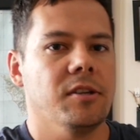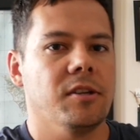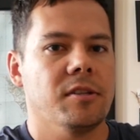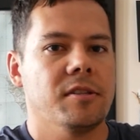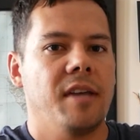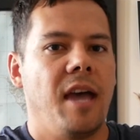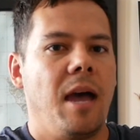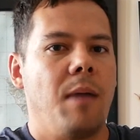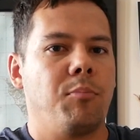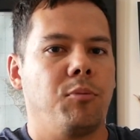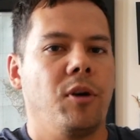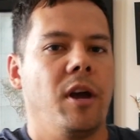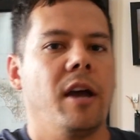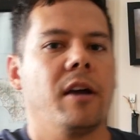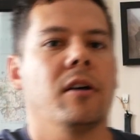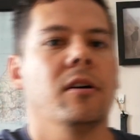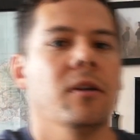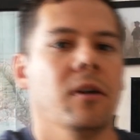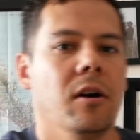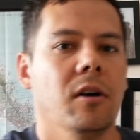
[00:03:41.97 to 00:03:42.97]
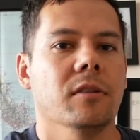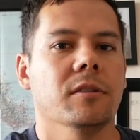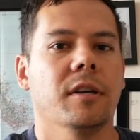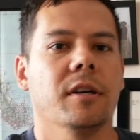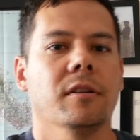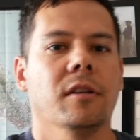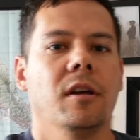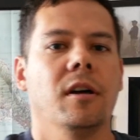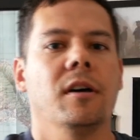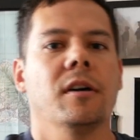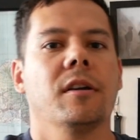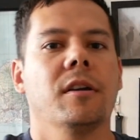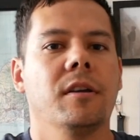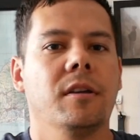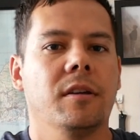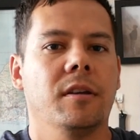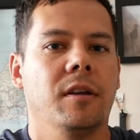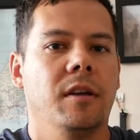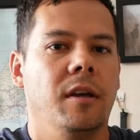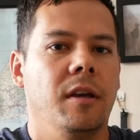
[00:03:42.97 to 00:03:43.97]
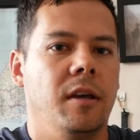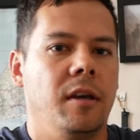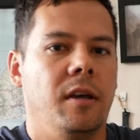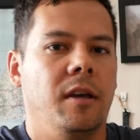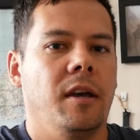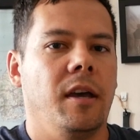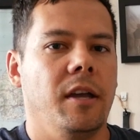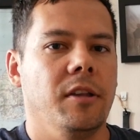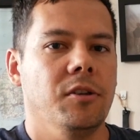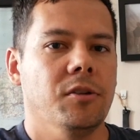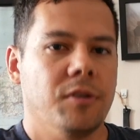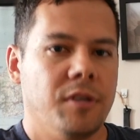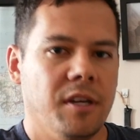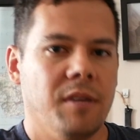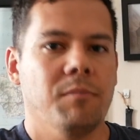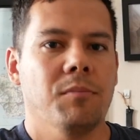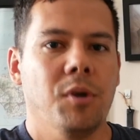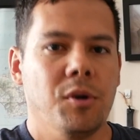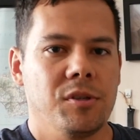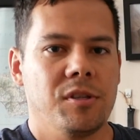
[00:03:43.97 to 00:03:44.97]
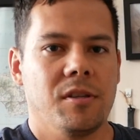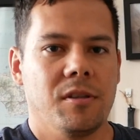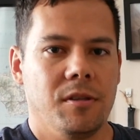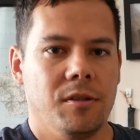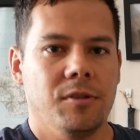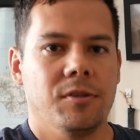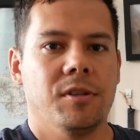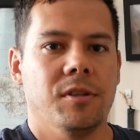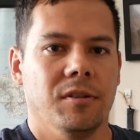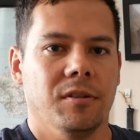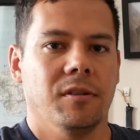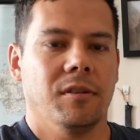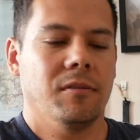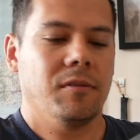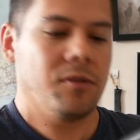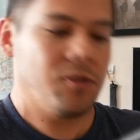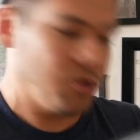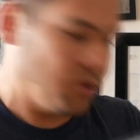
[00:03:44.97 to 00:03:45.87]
You can tap rack all day long, and you'll get most of the utility of this